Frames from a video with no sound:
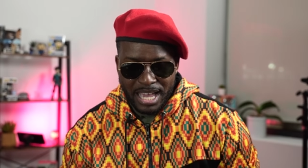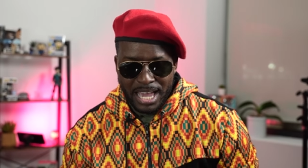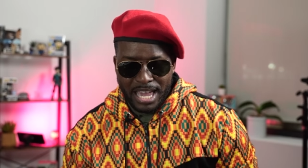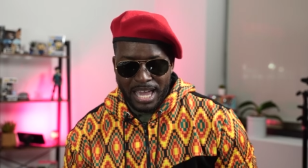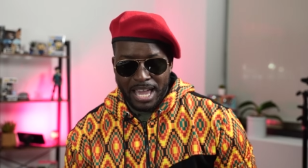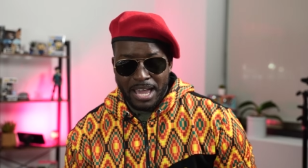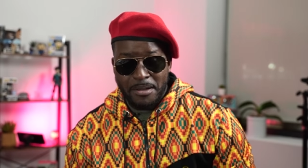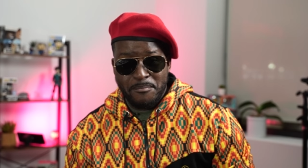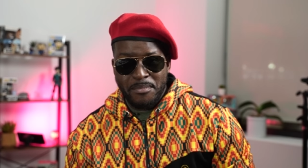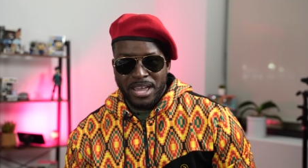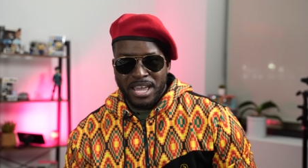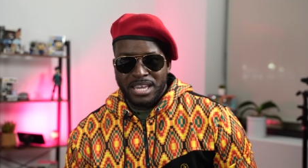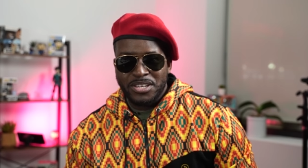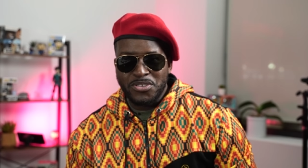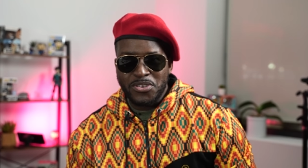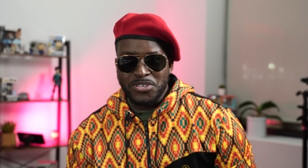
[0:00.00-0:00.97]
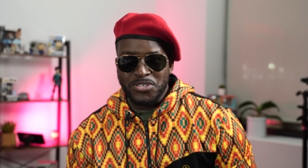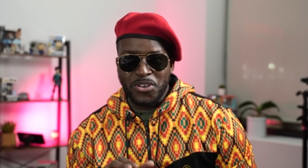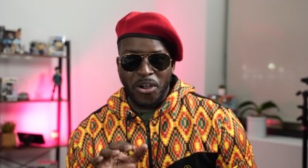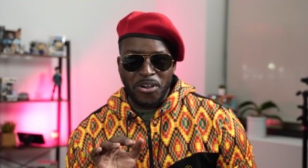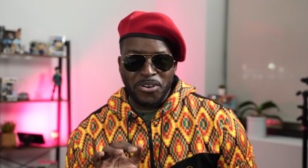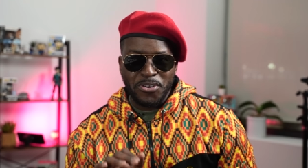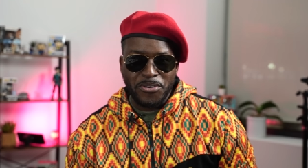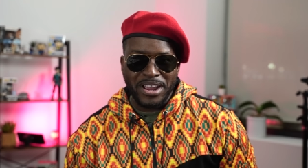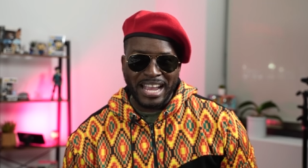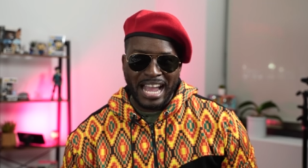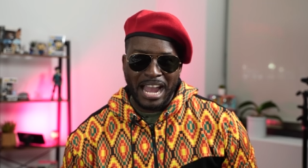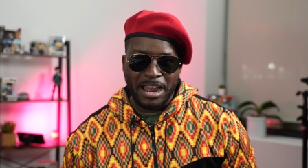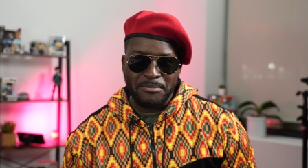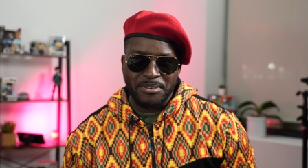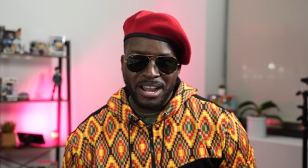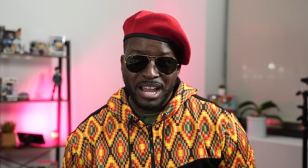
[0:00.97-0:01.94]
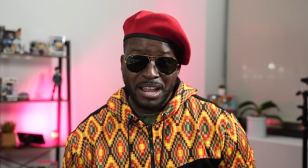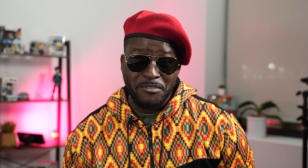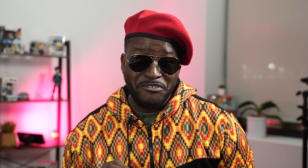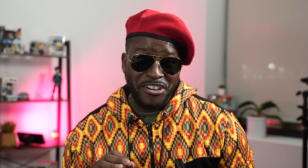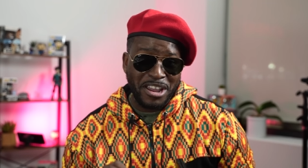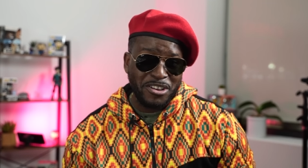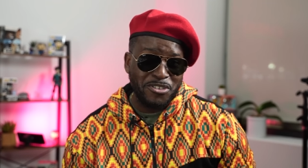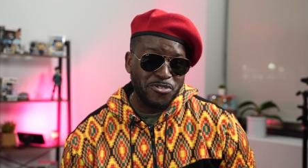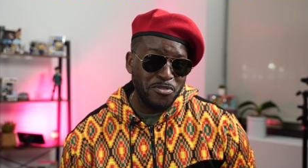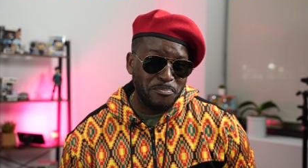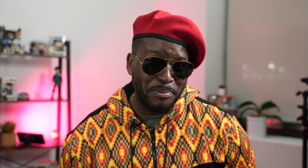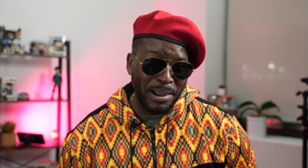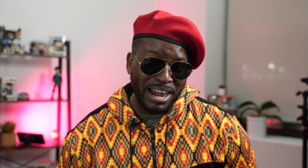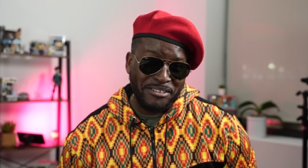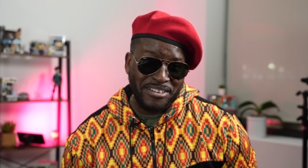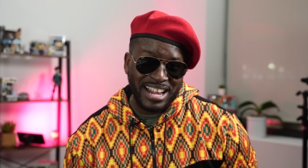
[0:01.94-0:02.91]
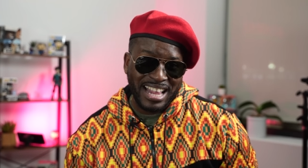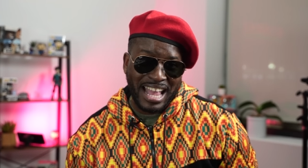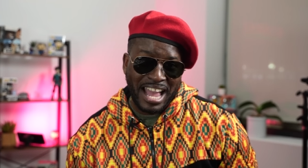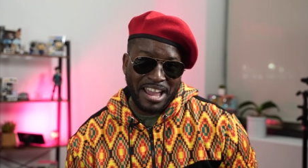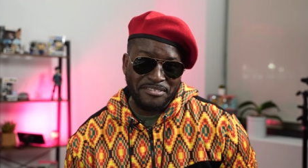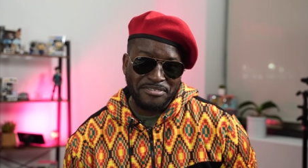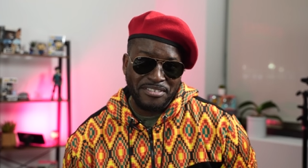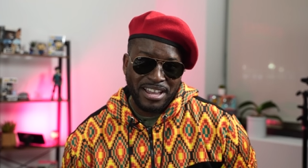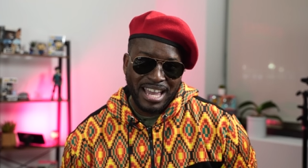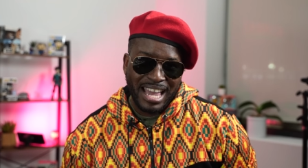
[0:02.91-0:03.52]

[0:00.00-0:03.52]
Um, you know, it's got great camera, very good battery life,